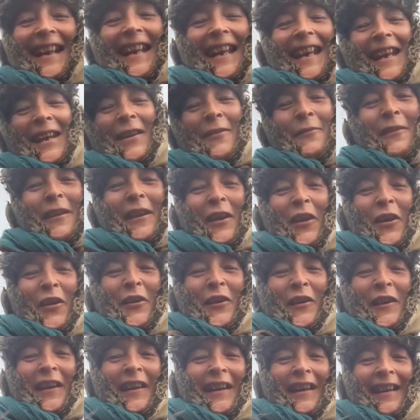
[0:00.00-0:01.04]
Here we go.
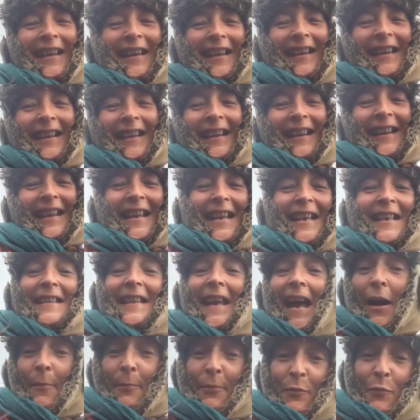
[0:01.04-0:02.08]
Here's a
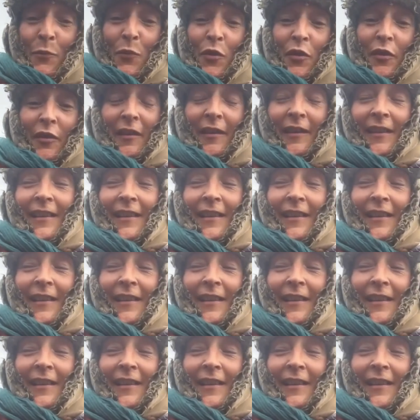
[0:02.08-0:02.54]
happy one.